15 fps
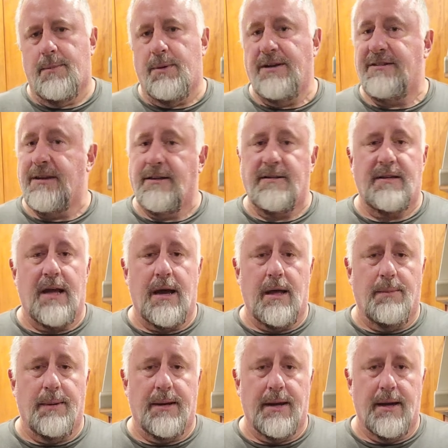brisket
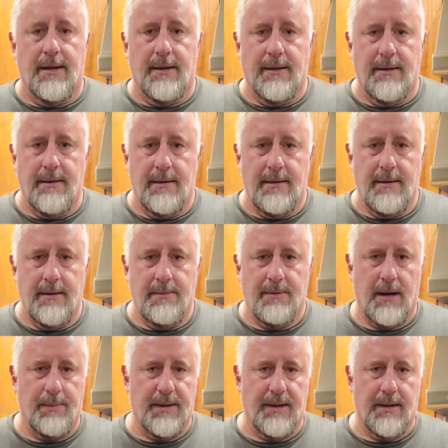style picanha,
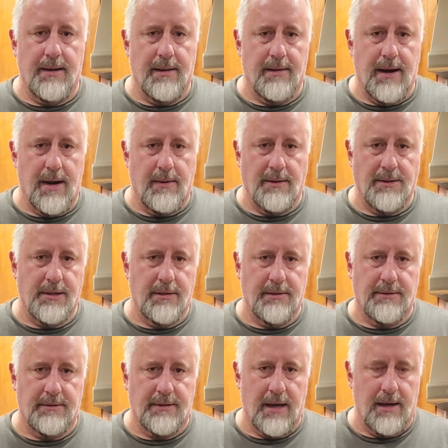probably in another hour or so.
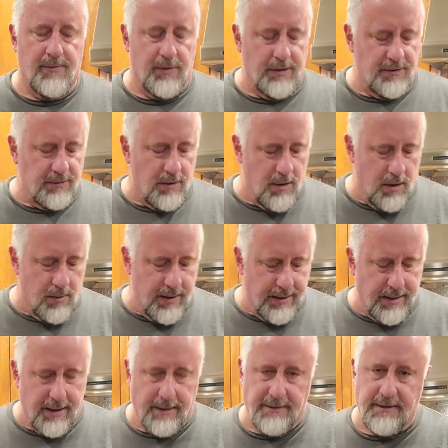It's kind of on the stall
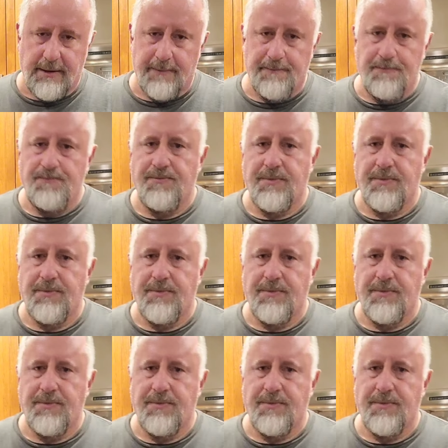right now, so